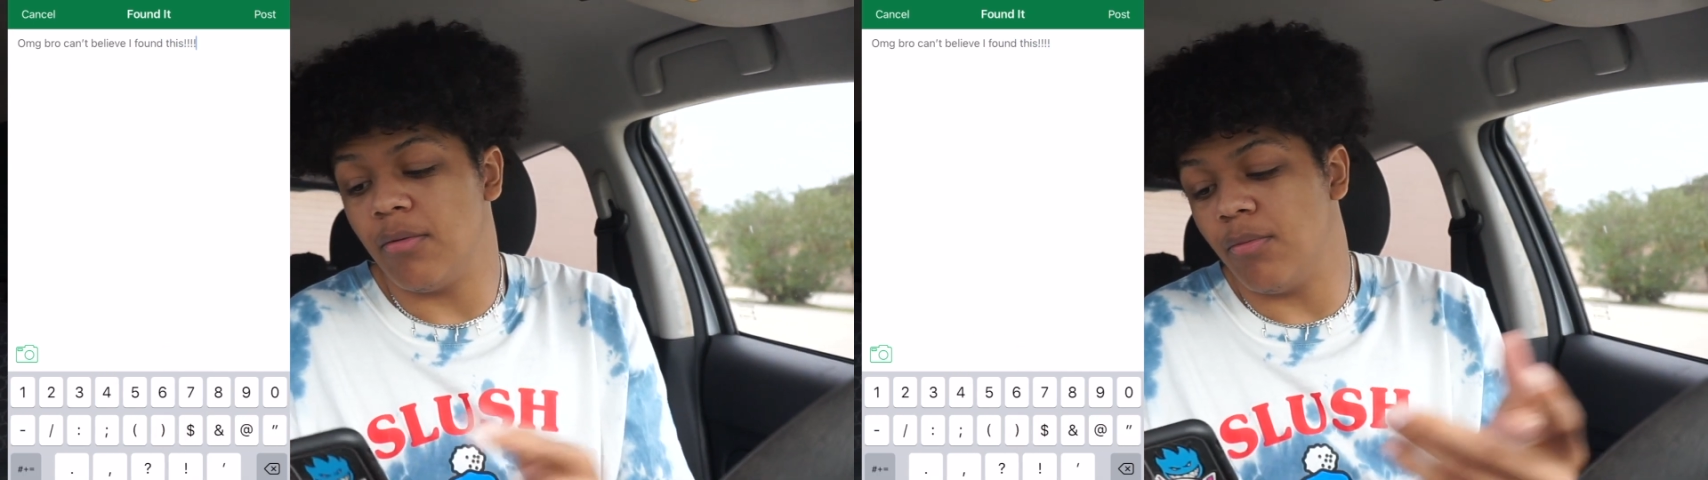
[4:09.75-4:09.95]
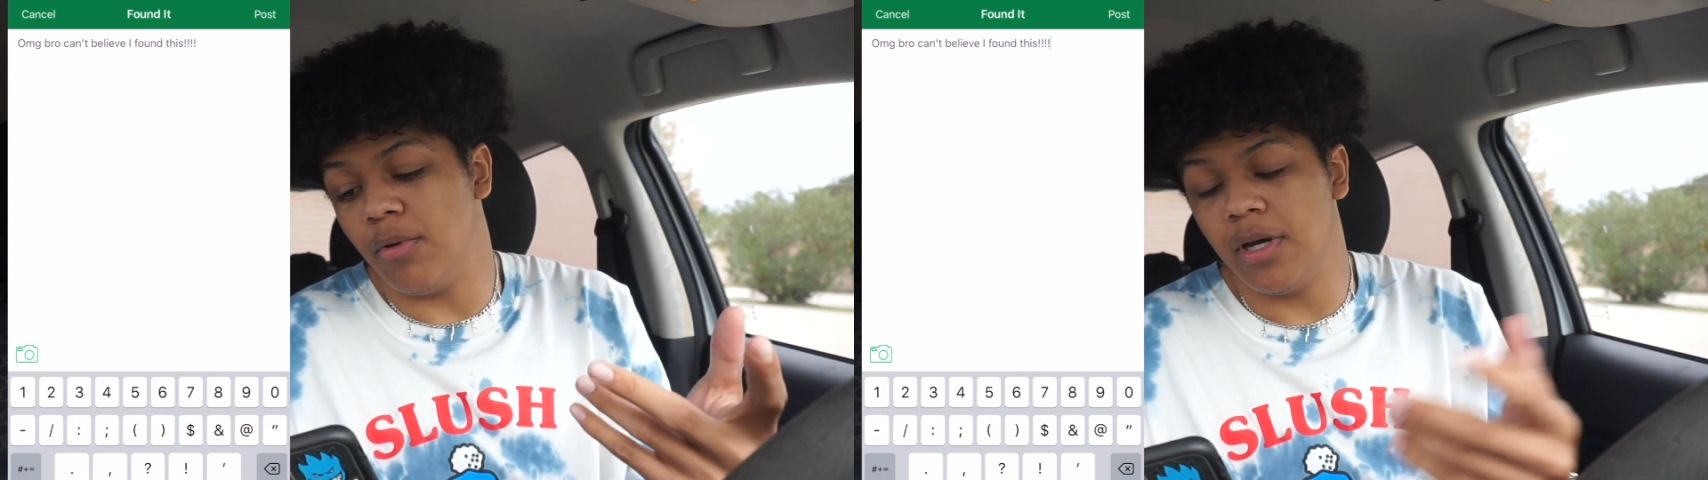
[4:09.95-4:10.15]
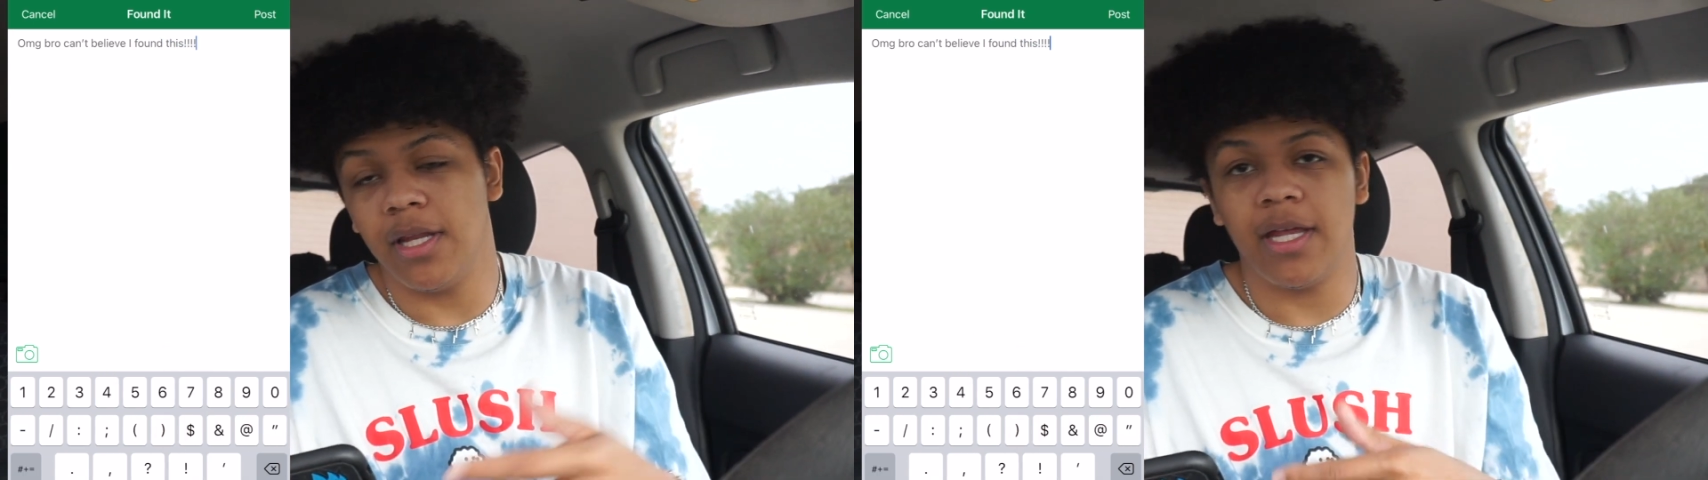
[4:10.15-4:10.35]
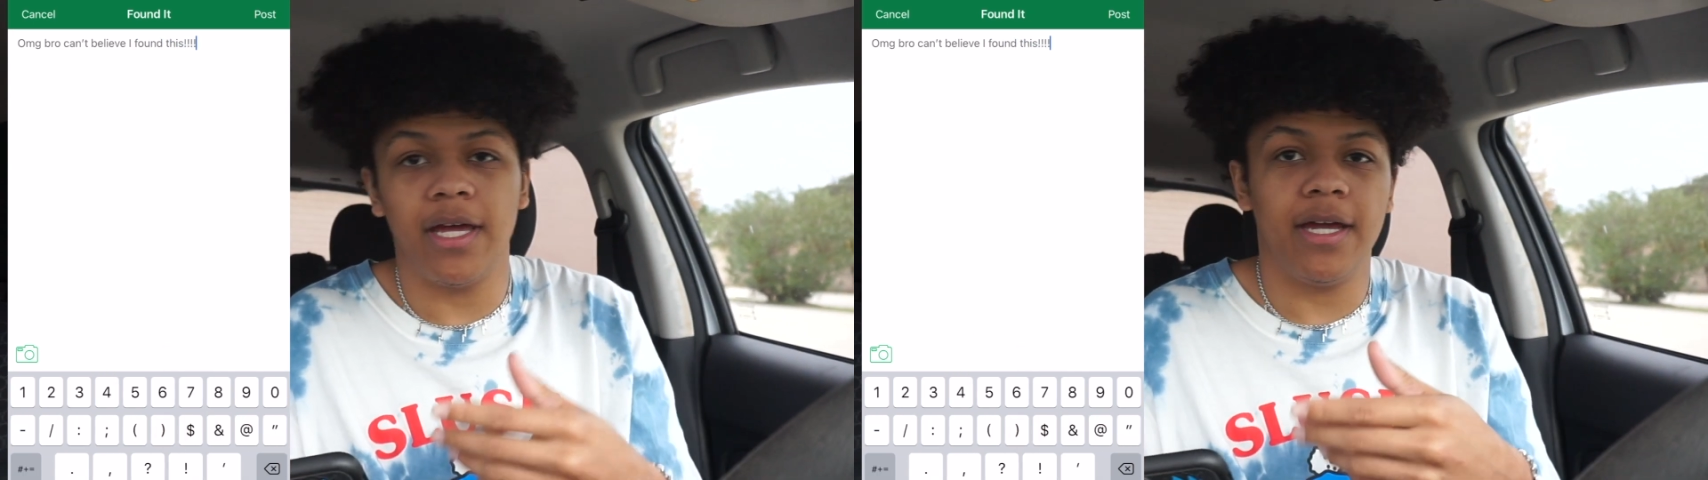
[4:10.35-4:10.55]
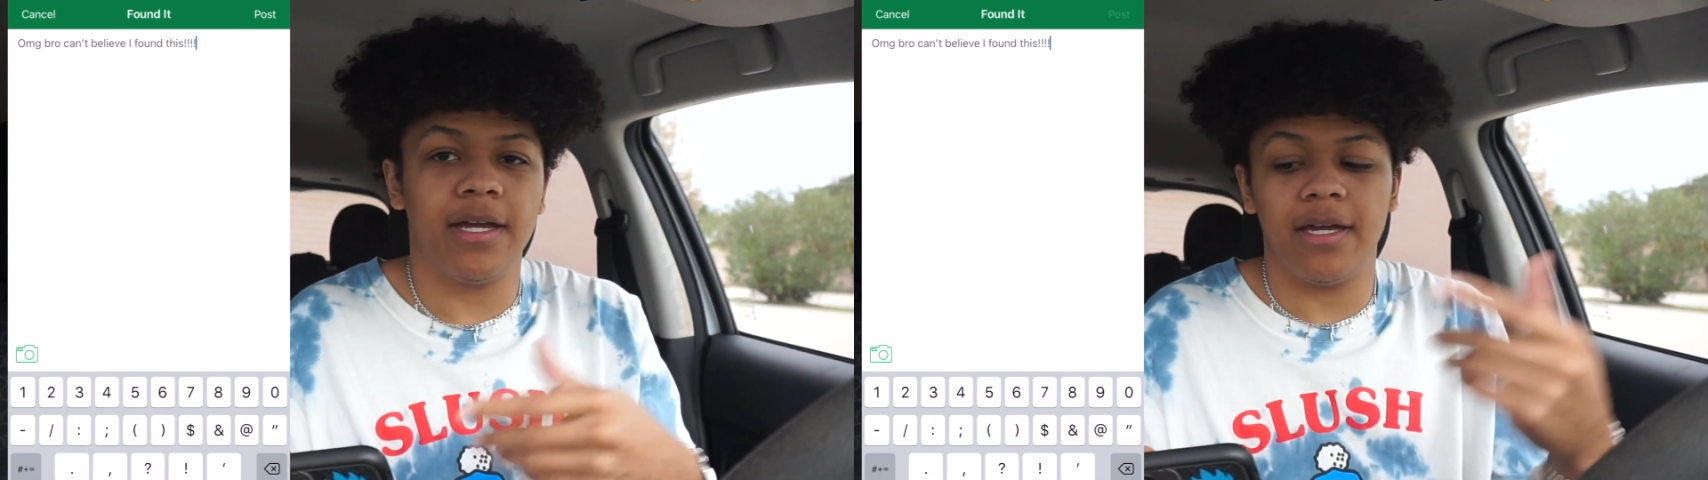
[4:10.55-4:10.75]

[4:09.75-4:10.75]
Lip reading: What, like,